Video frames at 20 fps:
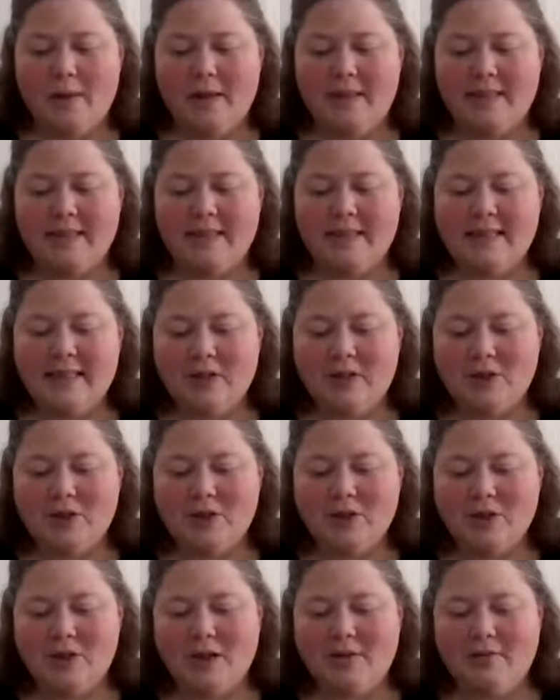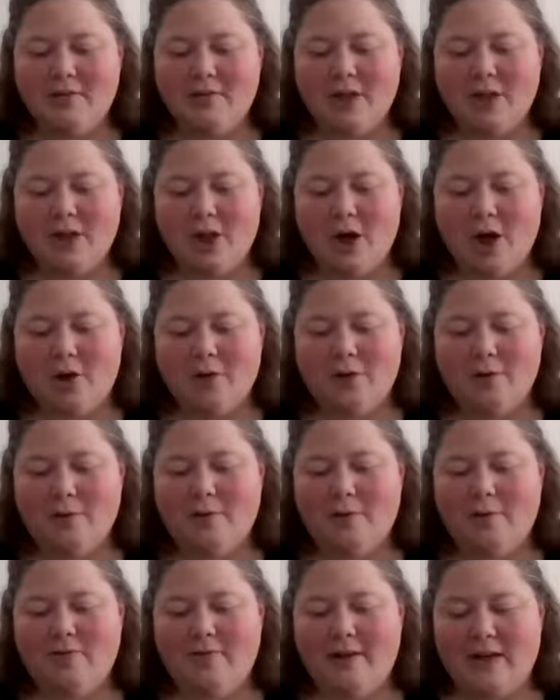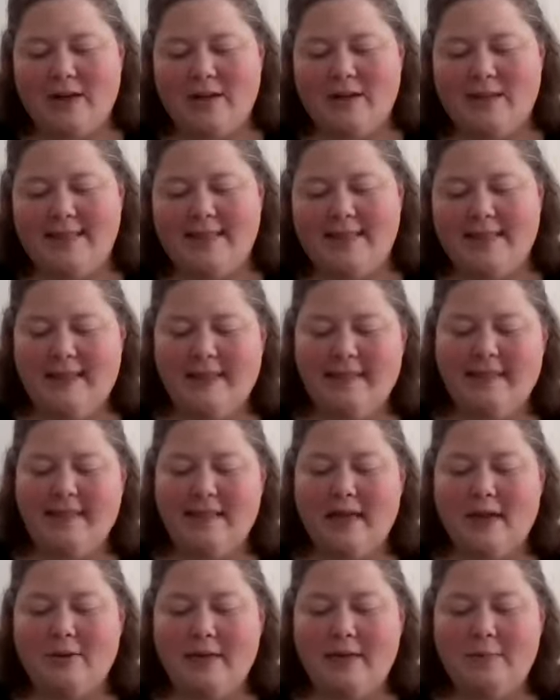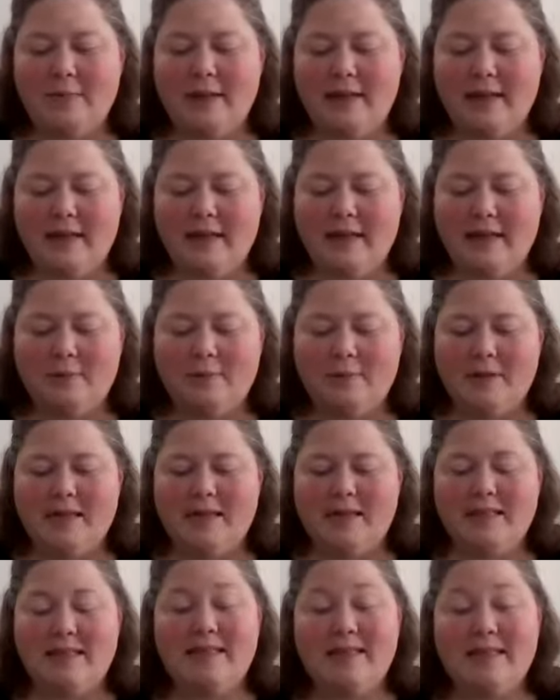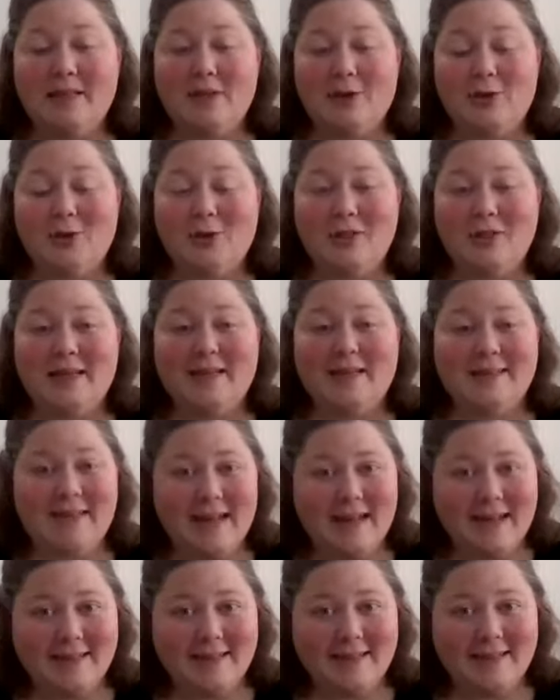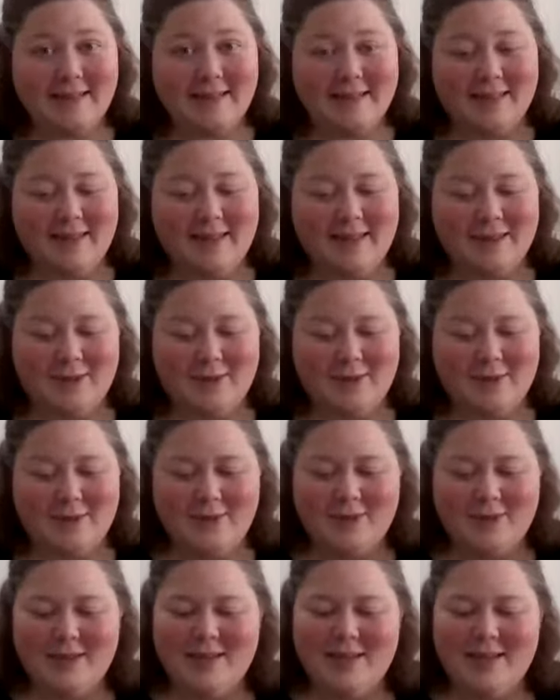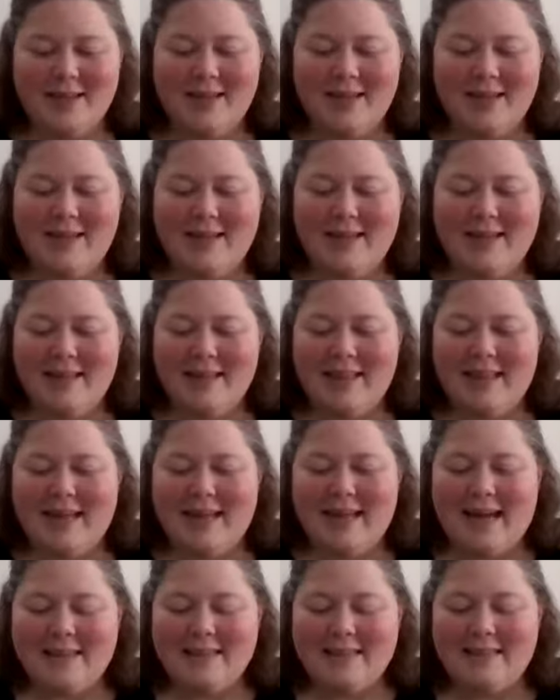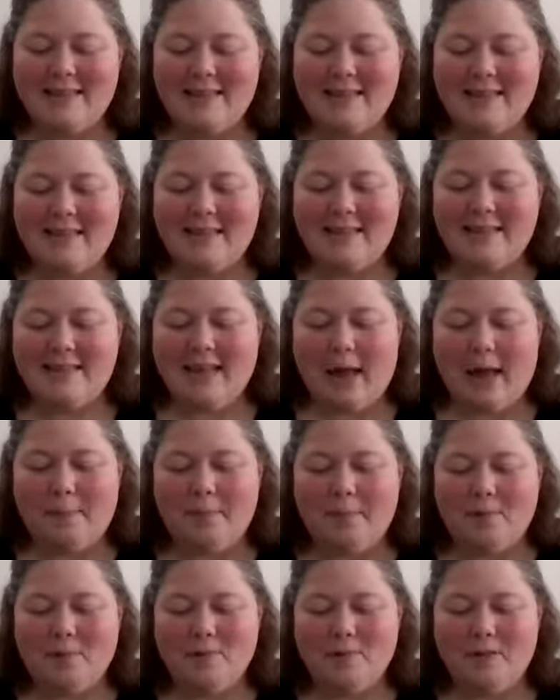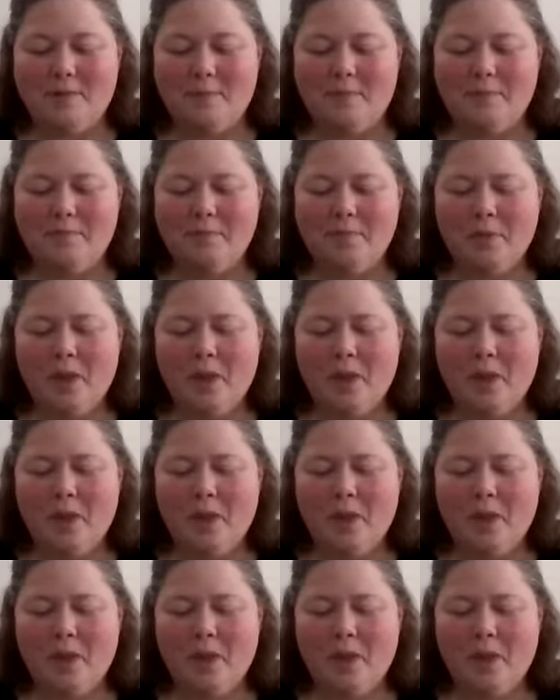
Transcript: When the teachers of the law, who were Pharisees, saw him eating with the sinners and tax collectors, they asked his disciples,